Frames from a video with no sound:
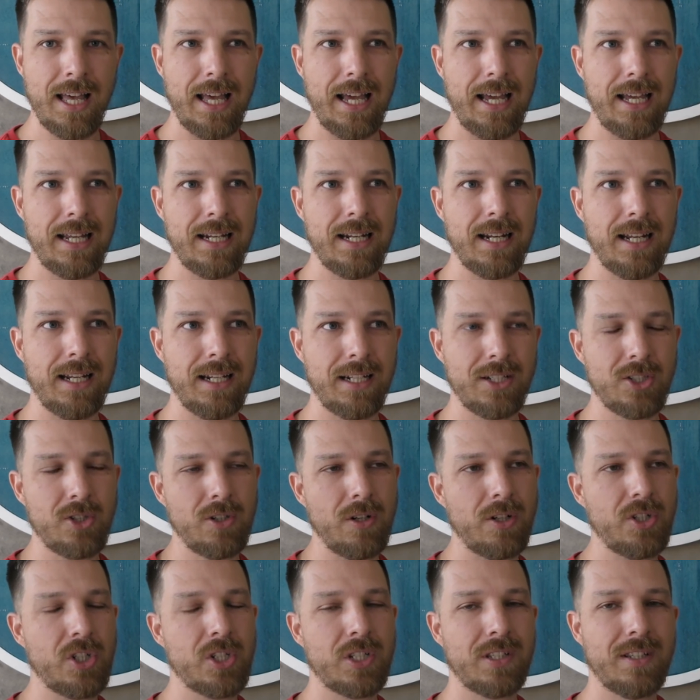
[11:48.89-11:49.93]
it's
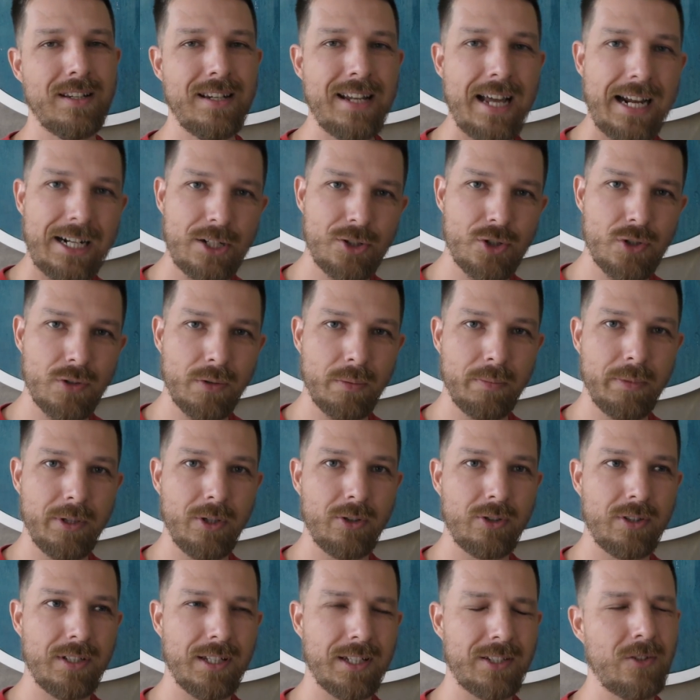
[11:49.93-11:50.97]
not just the natural
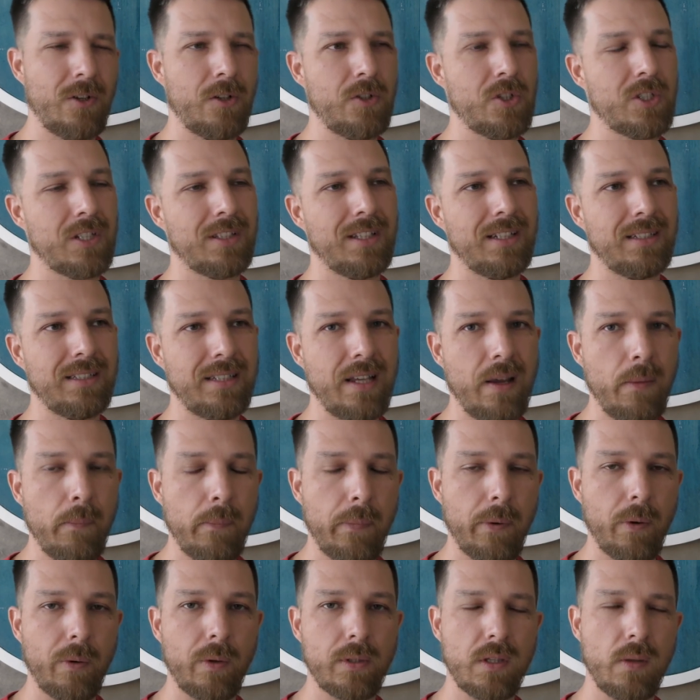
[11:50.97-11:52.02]
beauty, it's not just the
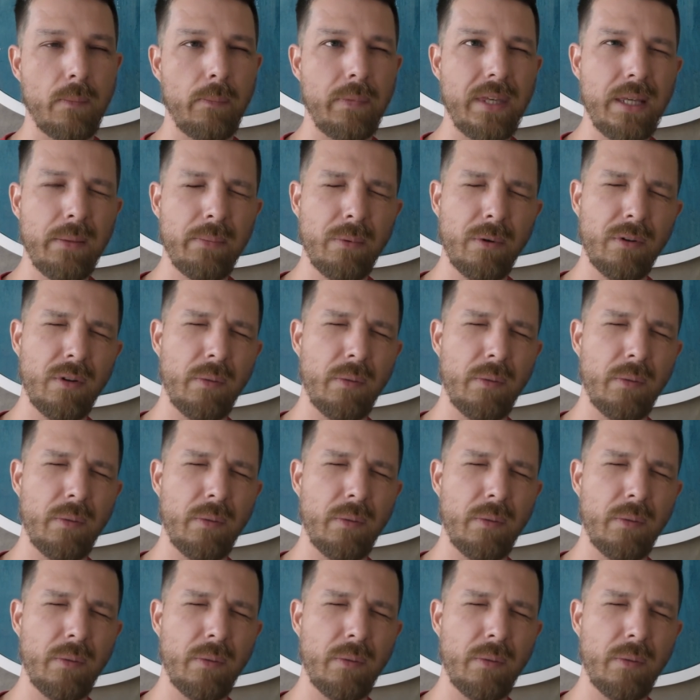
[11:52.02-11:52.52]
temple, it's the people.